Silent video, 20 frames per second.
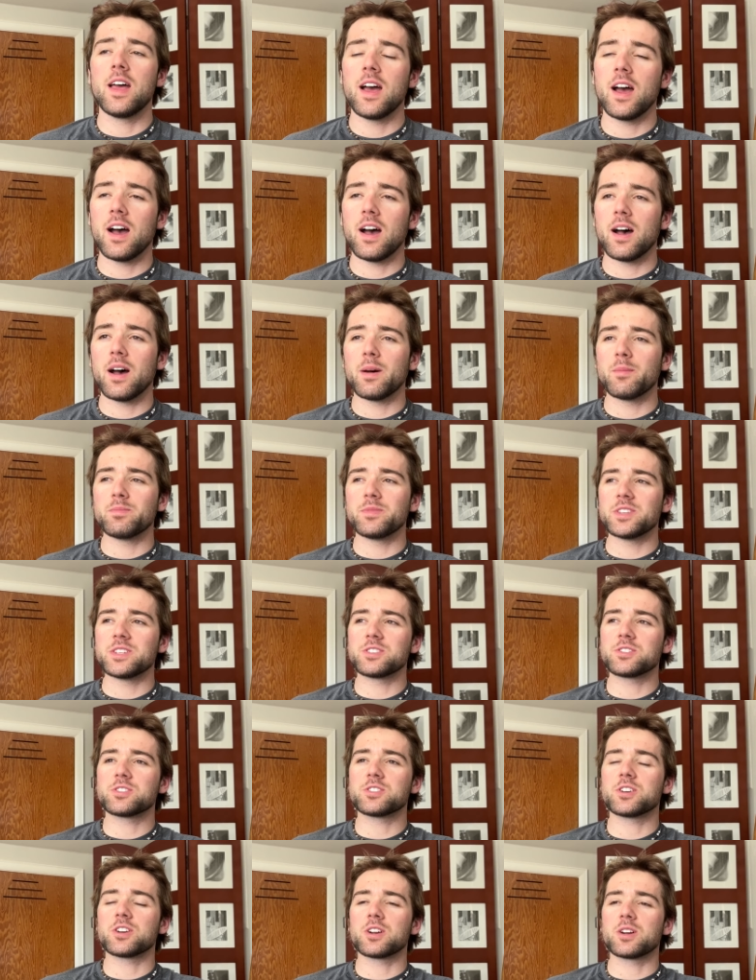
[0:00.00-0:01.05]
Um, this
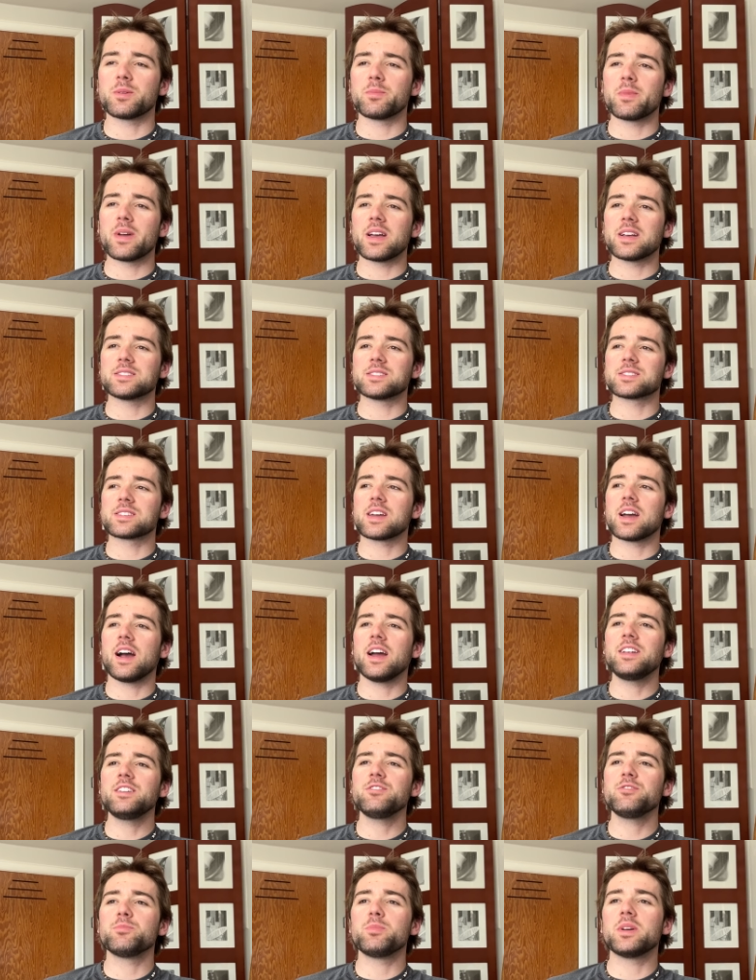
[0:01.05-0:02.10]
term has kind
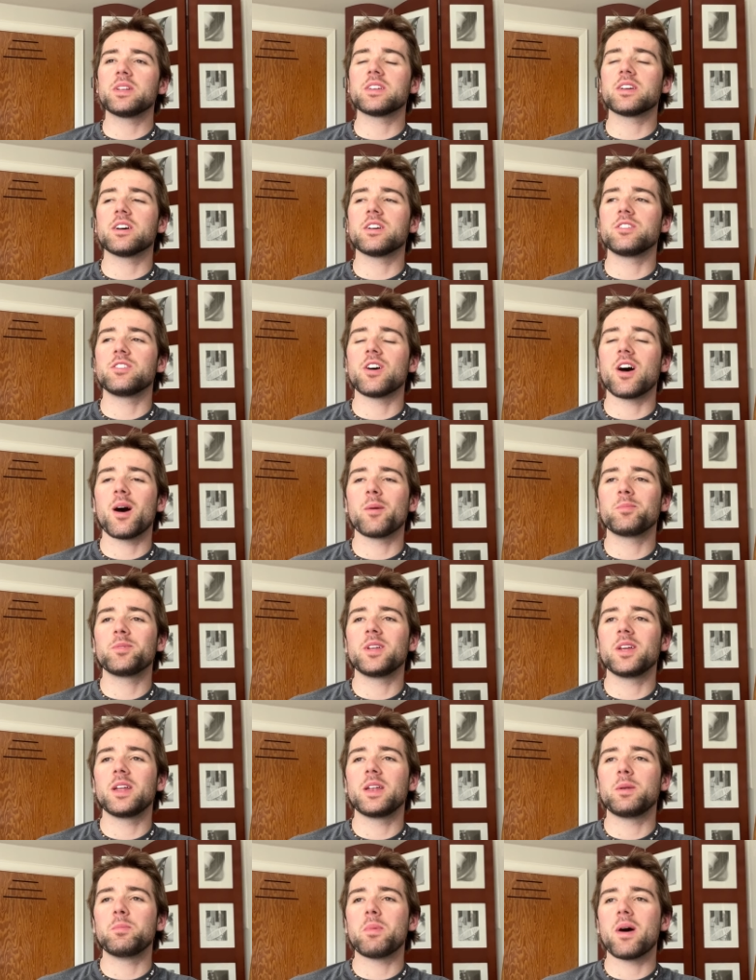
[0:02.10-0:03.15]
of been
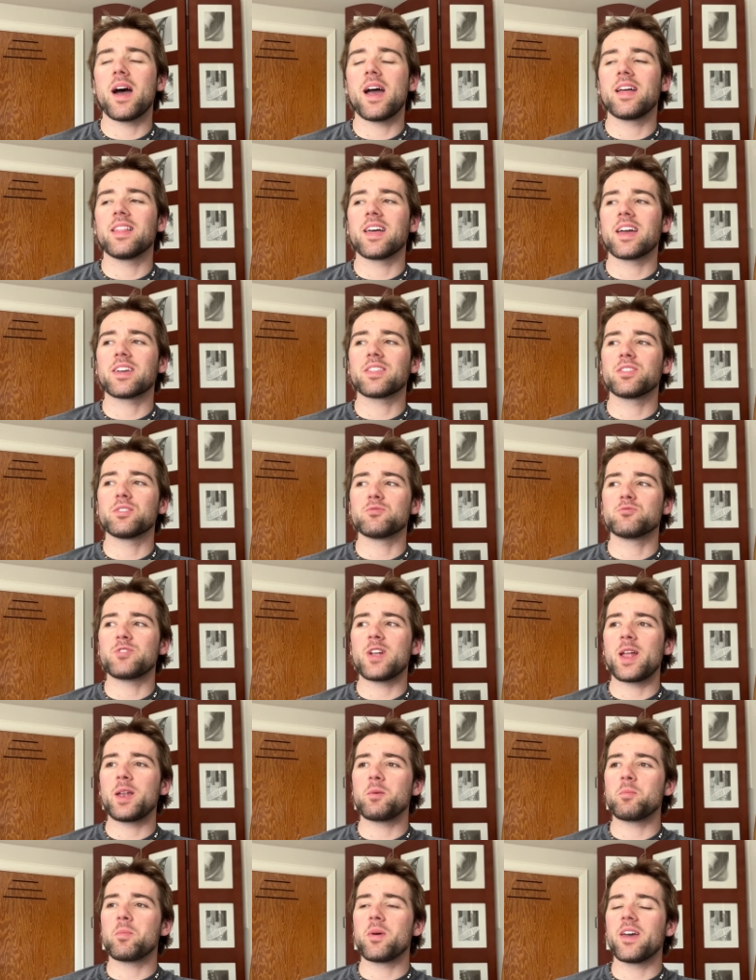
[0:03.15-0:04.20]
adopted by like the
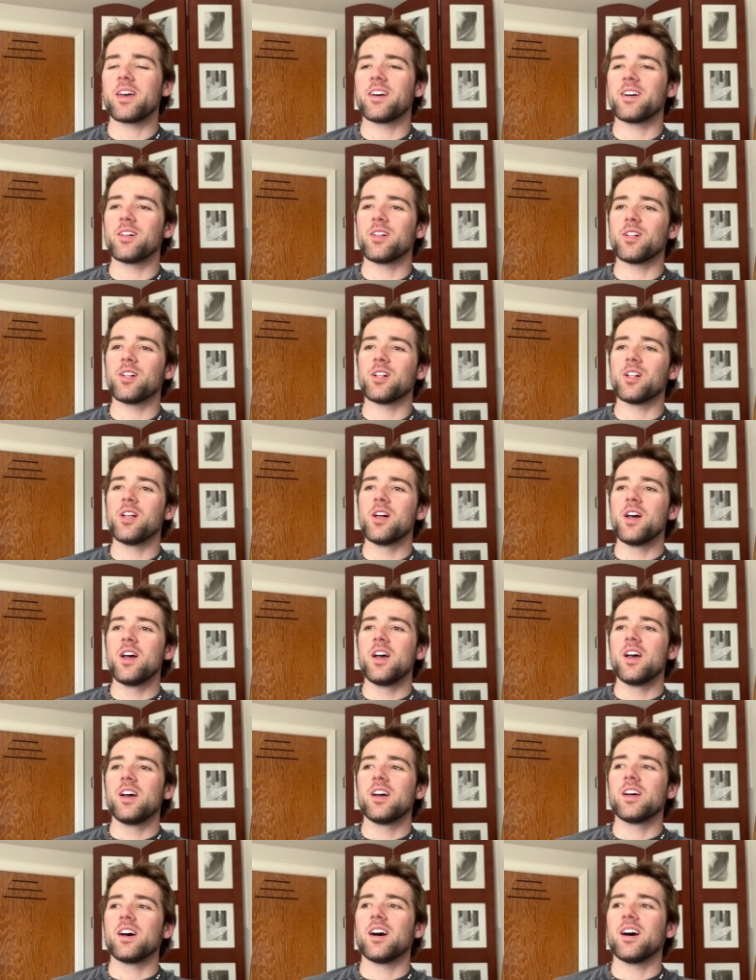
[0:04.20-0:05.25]
red pill
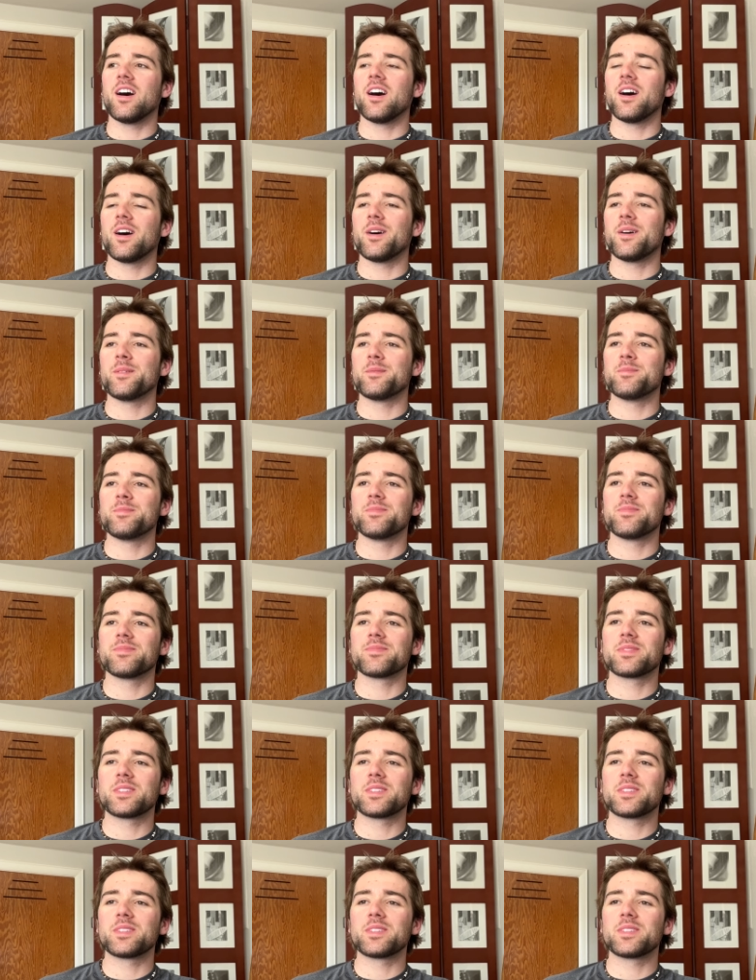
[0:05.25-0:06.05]
um,